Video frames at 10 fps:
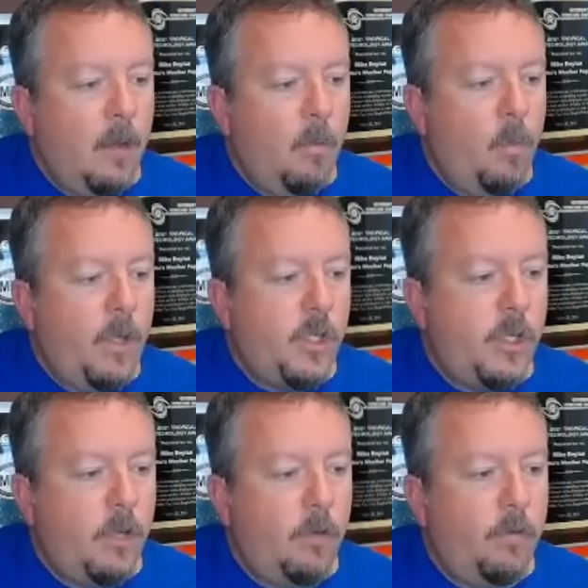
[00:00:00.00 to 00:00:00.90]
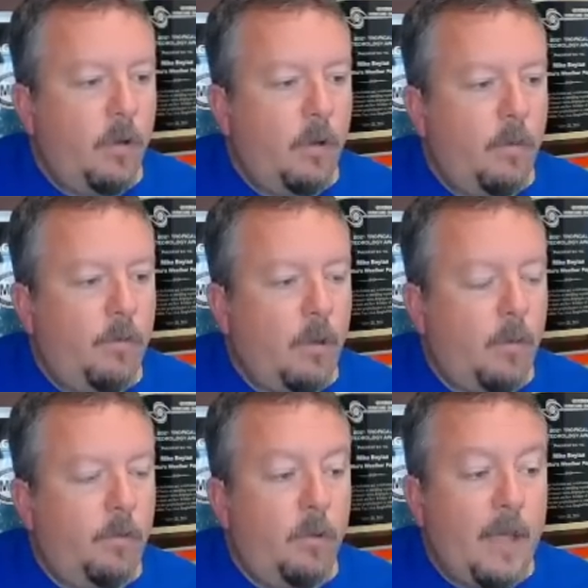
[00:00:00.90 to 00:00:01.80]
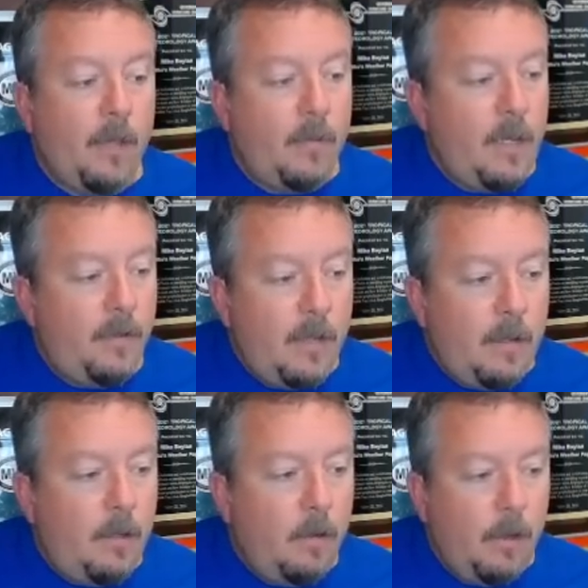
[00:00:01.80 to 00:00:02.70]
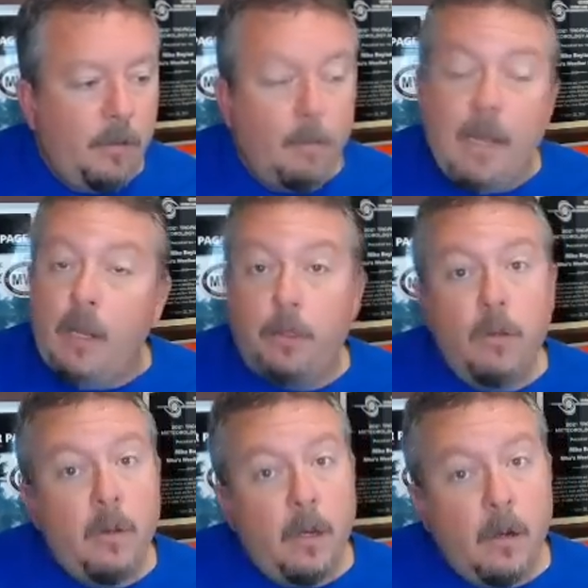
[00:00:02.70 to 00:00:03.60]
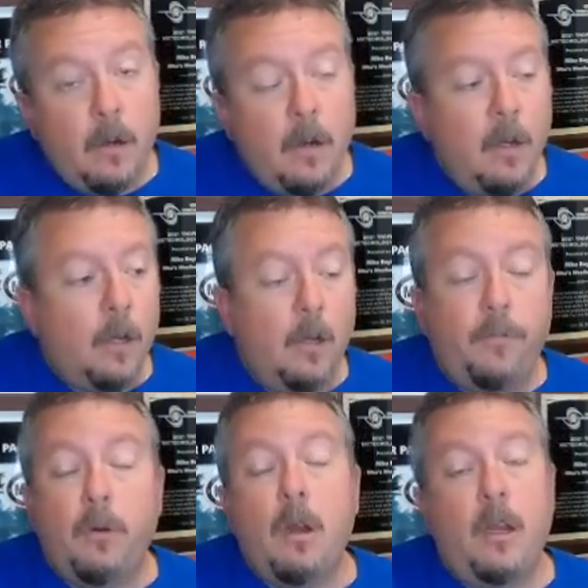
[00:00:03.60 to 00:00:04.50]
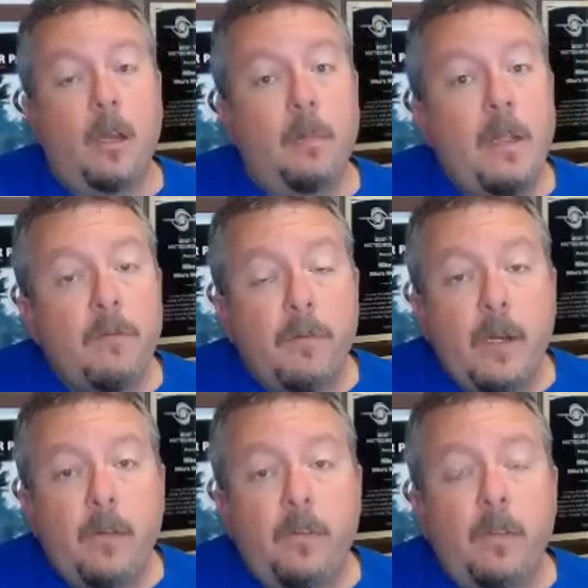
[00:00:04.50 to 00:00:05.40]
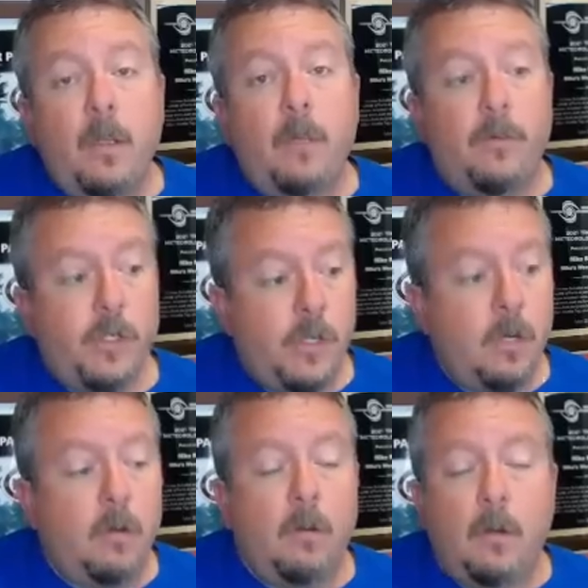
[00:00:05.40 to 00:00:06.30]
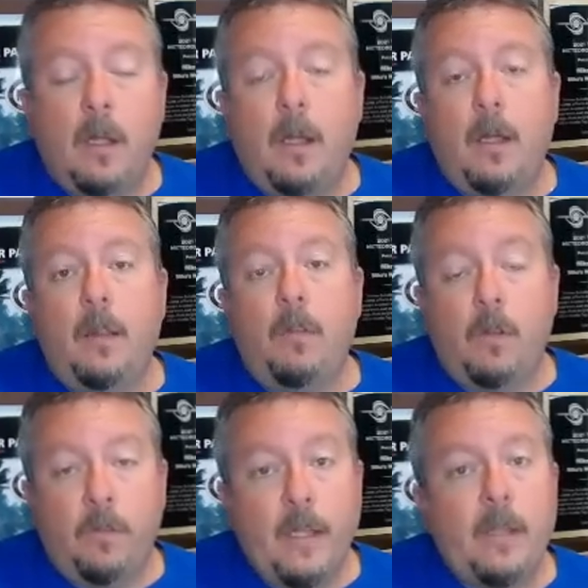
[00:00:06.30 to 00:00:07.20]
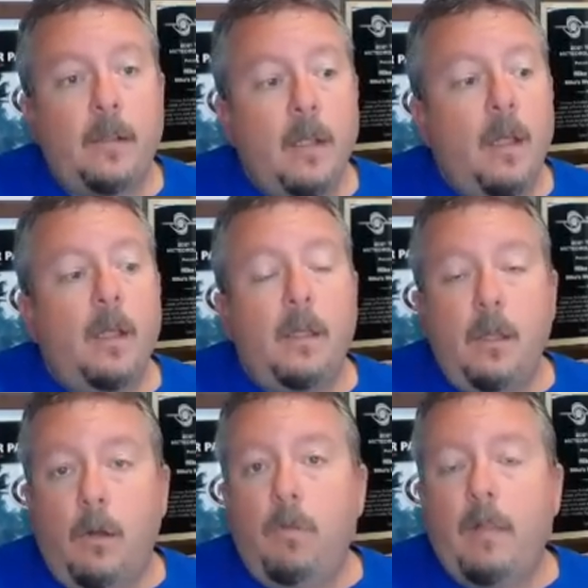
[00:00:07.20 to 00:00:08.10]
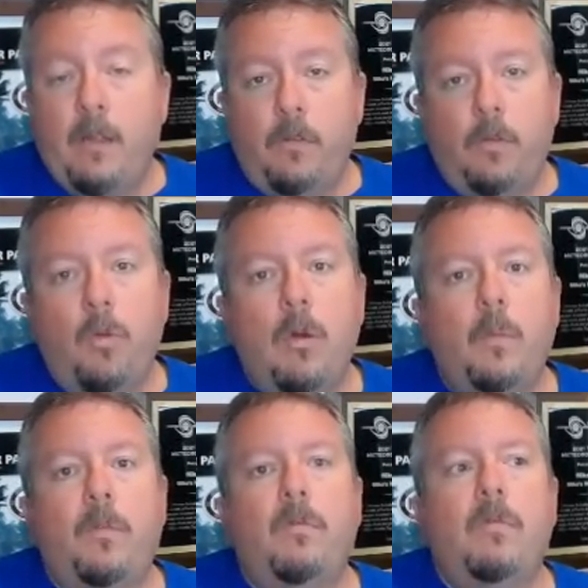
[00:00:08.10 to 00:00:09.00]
wind shear zone. And we saw with 2018, you know, nothing made it through here. Good for our Caribbean friends, for sure. It looks like, you know, less storms,